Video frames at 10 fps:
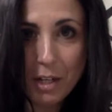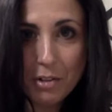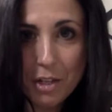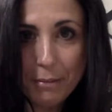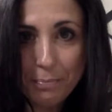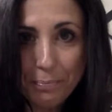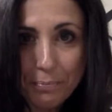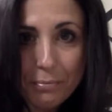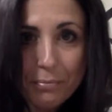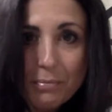or two.
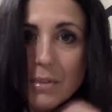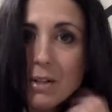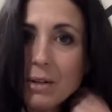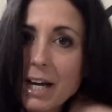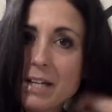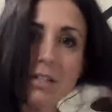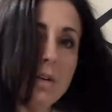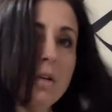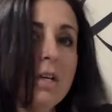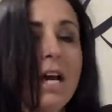Okay,
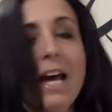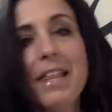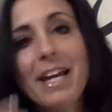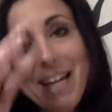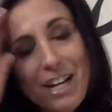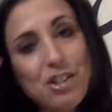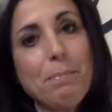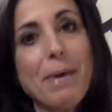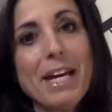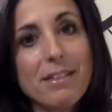so, and they can actually
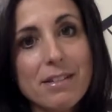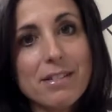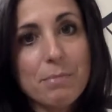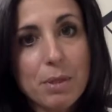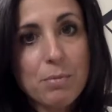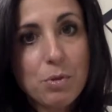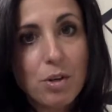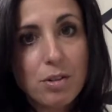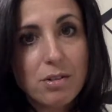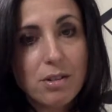make the symptoms
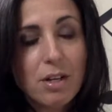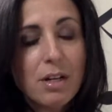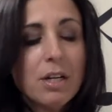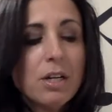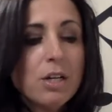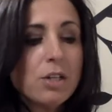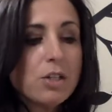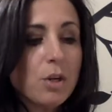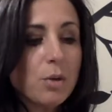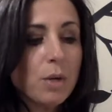worse.
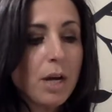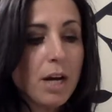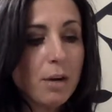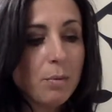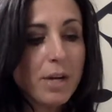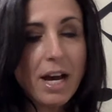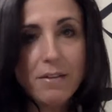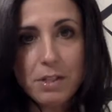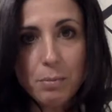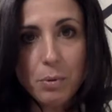So we have
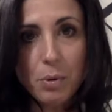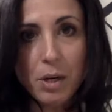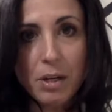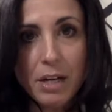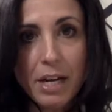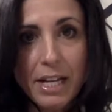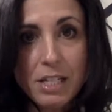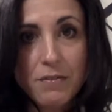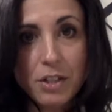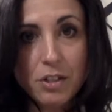support and
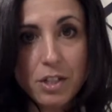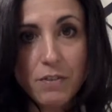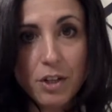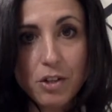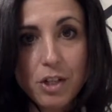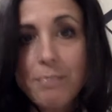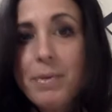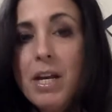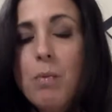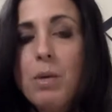sphincter dysfunction.
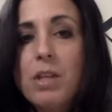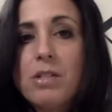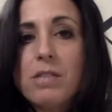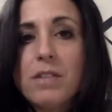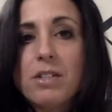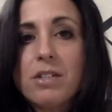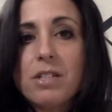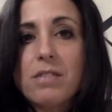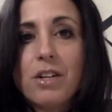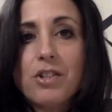When there's sphincter
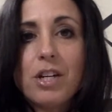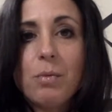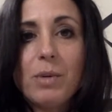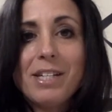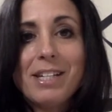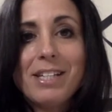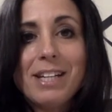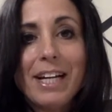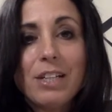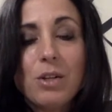dysfunction, we see
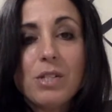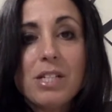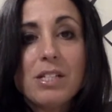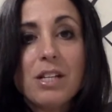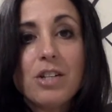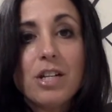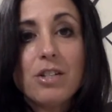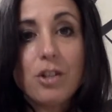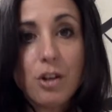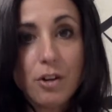diagnoses such
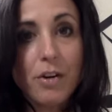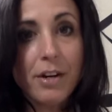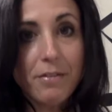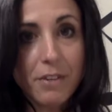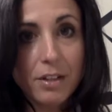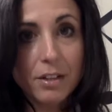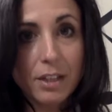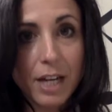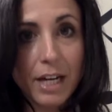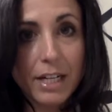as urinary and fecal
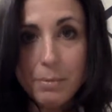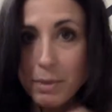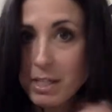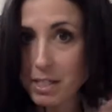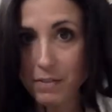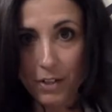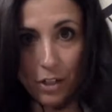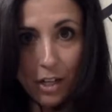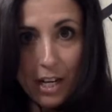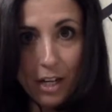incontinence, because the
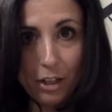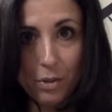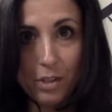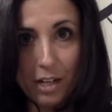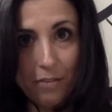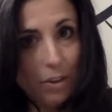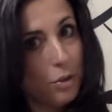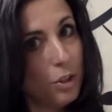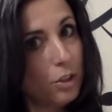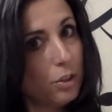sphincter can't close enough and
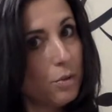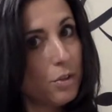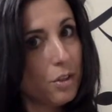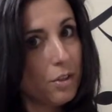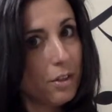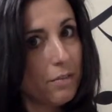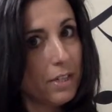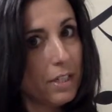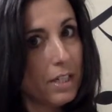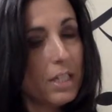you can lose urine and
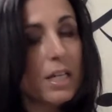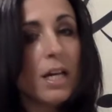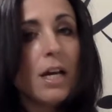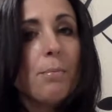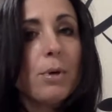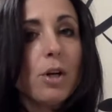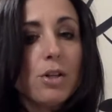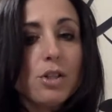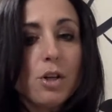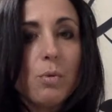feces. But
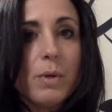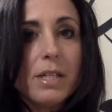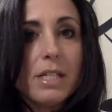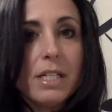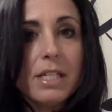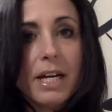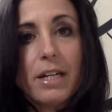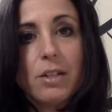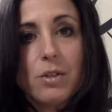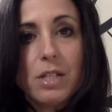also we see
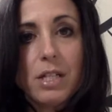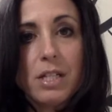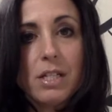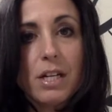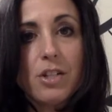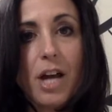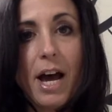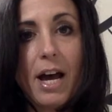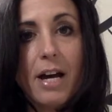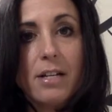diagnoses such
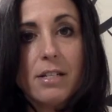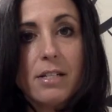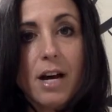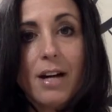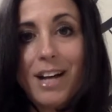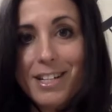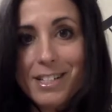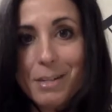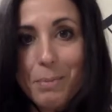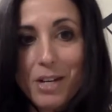as
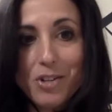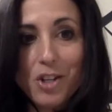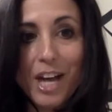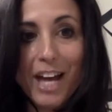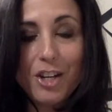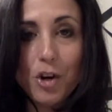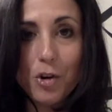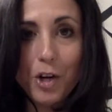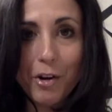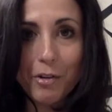constipation and
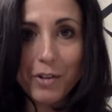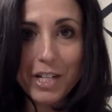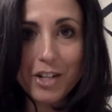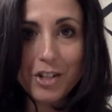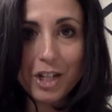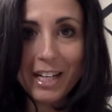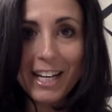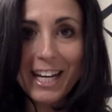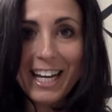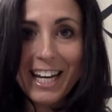urinary retention,
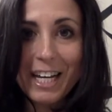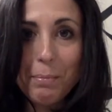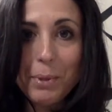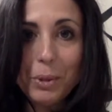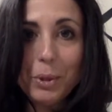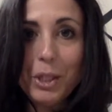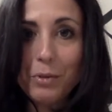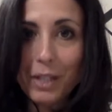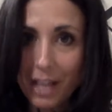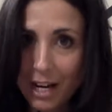inability to
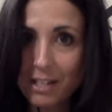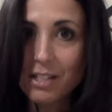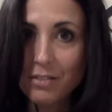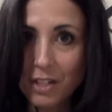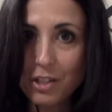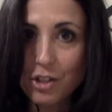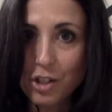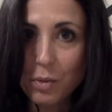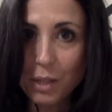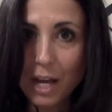relax the sphincters
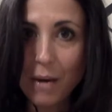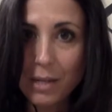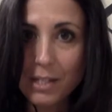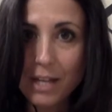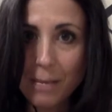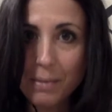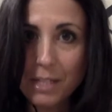to allow us to empty